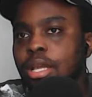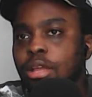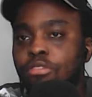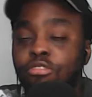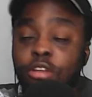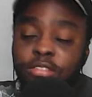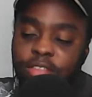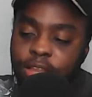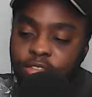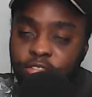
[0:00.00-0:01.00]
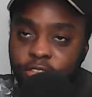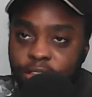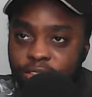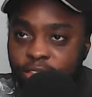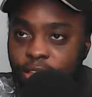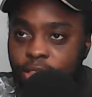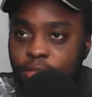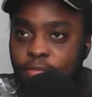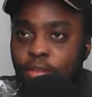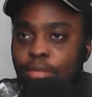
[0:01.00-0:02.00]
Trossard is taking the
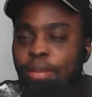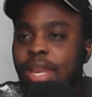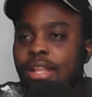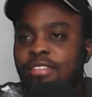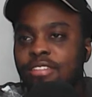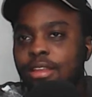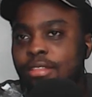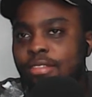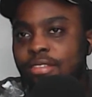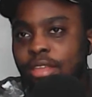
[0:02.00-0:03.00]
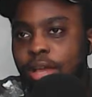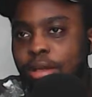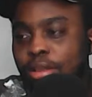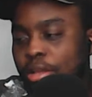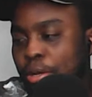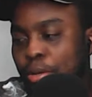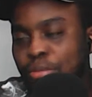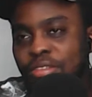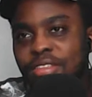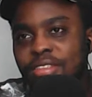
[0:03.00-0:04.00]
fourth penalty. Let's see how it
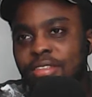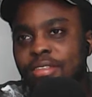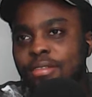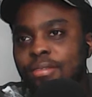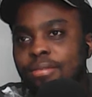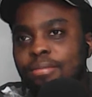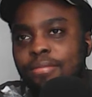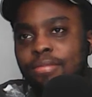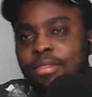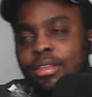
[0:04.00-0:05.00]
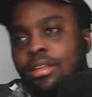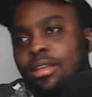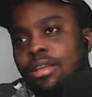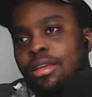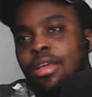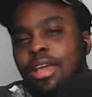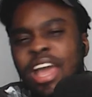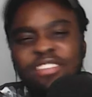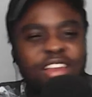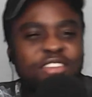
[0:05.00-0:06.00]
goes. I
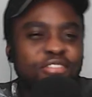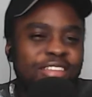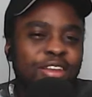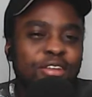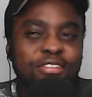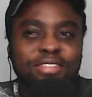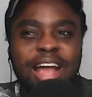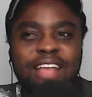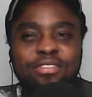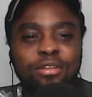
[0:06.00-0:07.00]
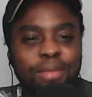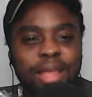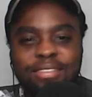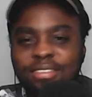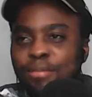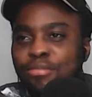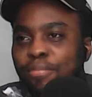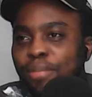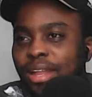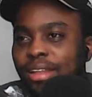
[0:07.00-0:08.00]
usually trust a lot of the Arsenal players in terms of
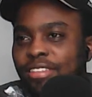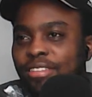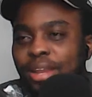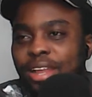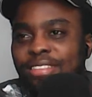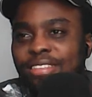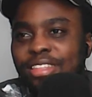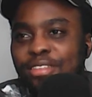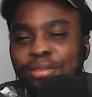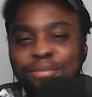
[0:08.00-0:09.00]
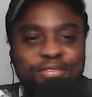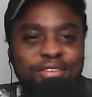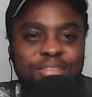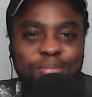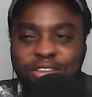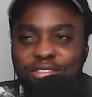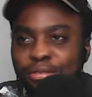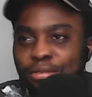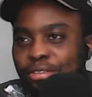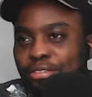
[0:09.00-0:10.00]
penalties, but let's see this one before I speak too
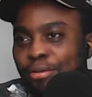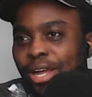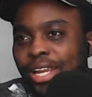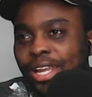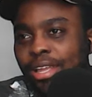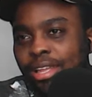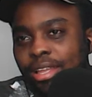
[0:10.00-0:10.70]
early.